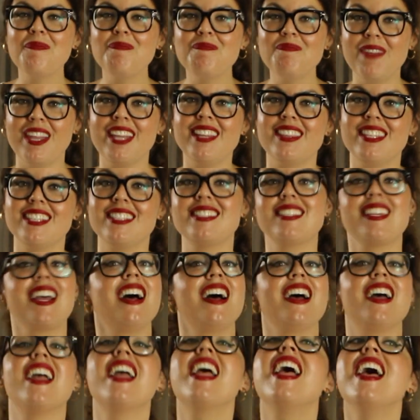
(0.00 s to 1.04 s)
make this
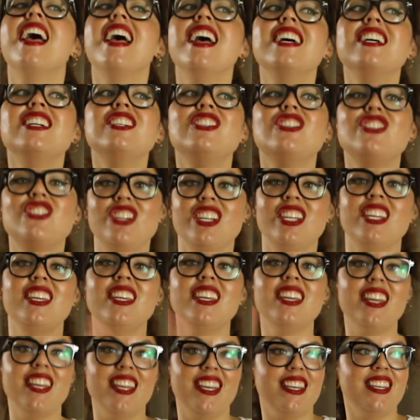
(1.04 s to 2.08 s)
guy.
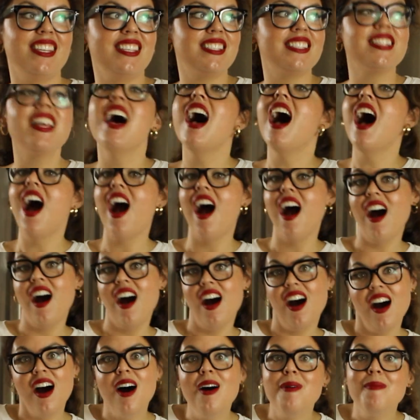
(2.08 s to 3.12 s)
She is
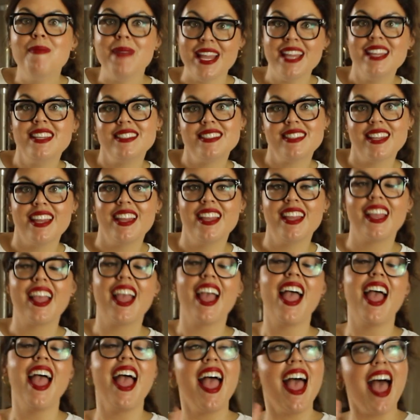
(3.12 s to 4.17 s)
amazing,
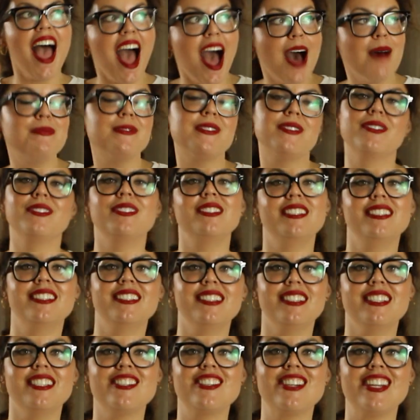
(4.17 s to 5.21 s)
absolutely
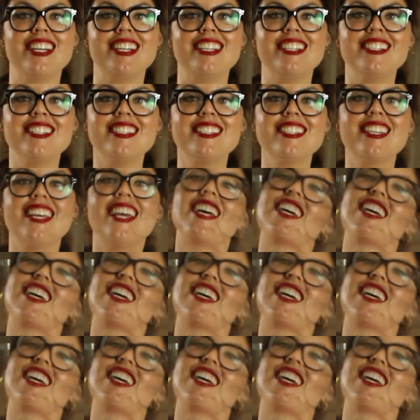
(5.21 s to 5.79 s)
delicious.